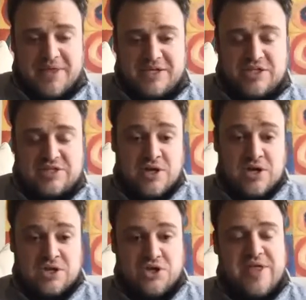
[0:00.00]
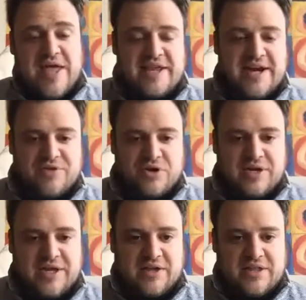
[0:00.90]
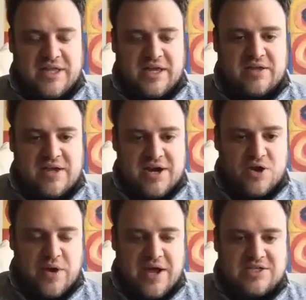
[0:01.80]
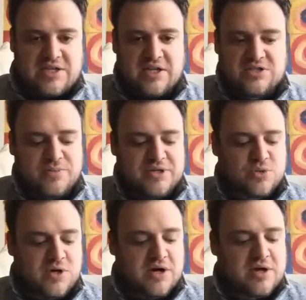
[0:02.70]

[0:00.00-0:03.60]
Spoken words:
they just do that and they never do a deal, and then they kind of quit because it's too much work.